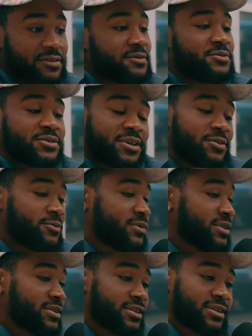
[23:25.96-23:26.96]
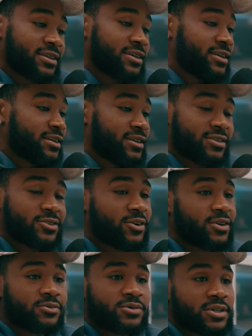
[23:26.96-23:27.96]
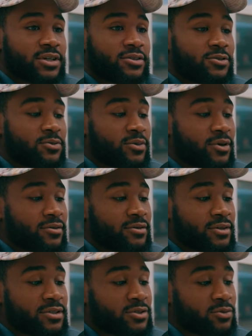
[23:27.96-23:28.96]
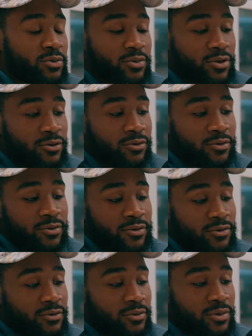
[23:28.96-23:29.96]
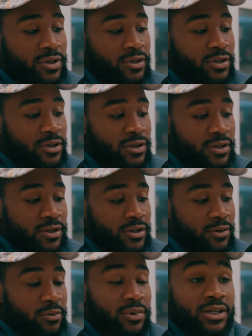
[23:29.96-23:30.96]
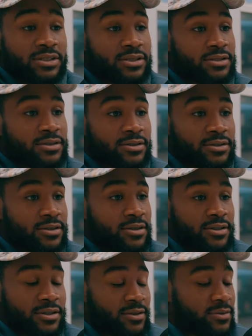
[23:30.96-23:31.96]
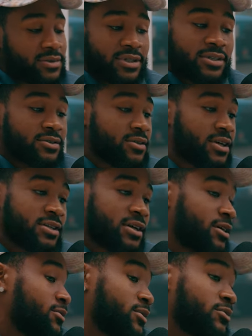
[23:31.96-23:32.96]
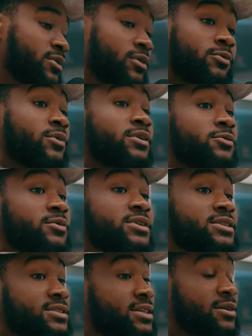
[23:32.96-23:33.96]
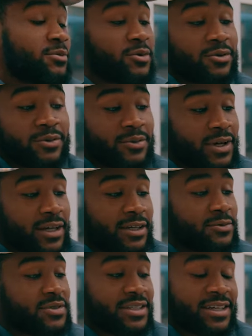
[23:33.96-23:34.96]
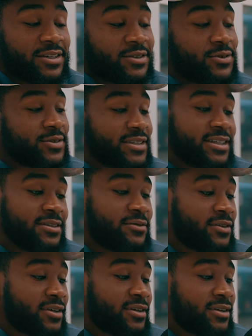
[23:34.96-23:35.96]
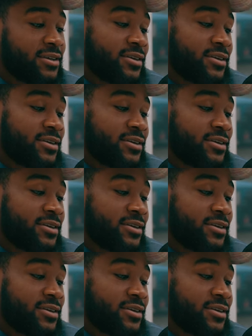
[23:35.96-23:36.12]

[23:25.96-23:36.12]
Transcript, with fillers: I'm trying to win. That's all I'm trying to do, bro. A Super Bowl would, would be a blessing. Right. I'm telling you, I, I, I want to witness that, bro. I keep seeing it on T V.